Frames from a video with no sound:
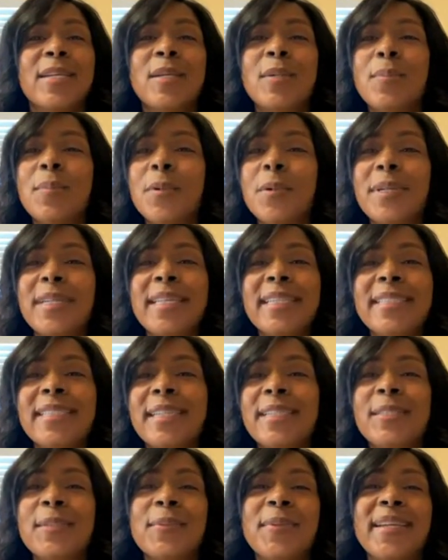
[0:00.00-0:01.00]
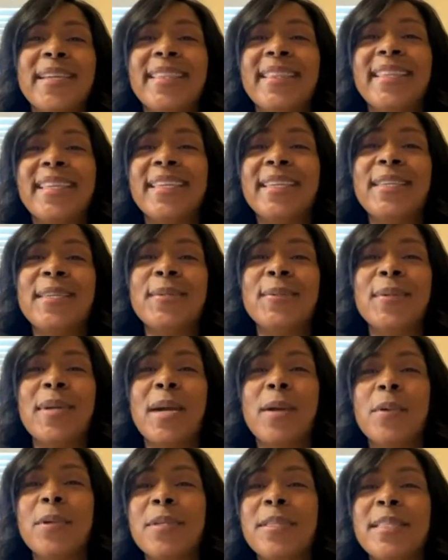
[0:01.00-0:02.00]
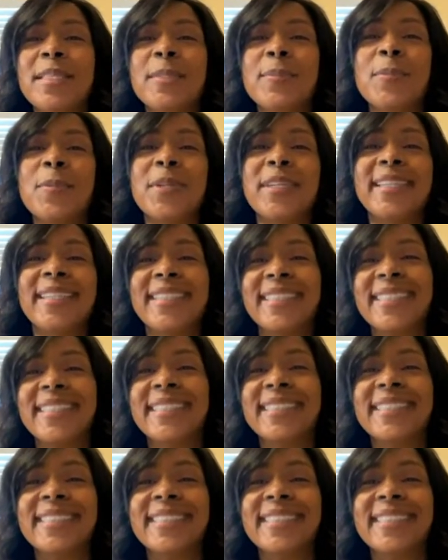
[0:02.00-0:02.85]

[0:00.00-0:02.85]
Good morning, Desiree. Thank you. How are you this morning? We're